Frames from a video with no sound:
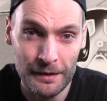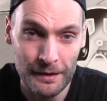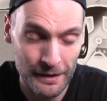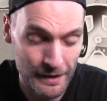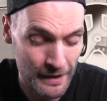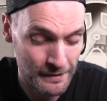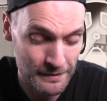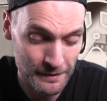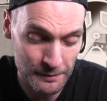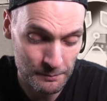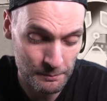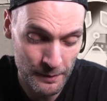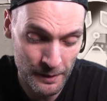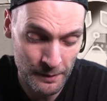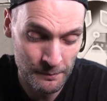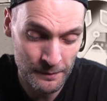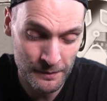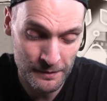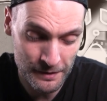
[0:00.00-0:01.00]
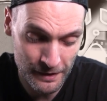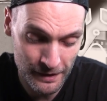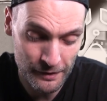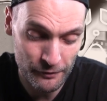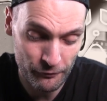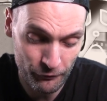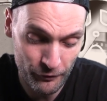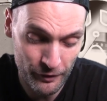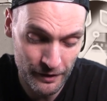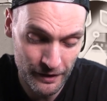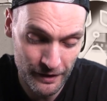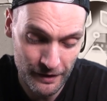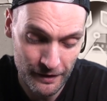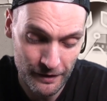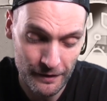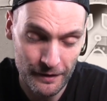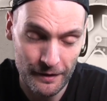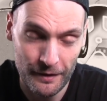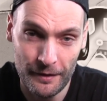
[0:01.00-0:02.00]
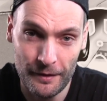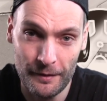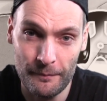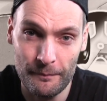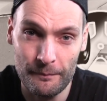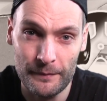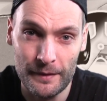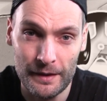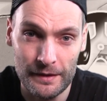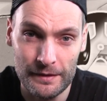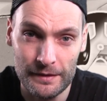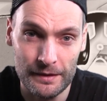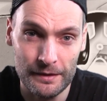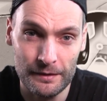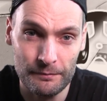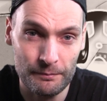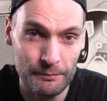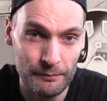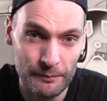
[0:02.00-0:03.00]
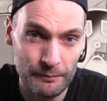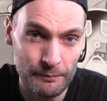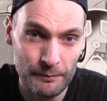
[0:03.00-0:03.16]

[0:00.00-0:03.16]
It has its moments, it is funny. It's a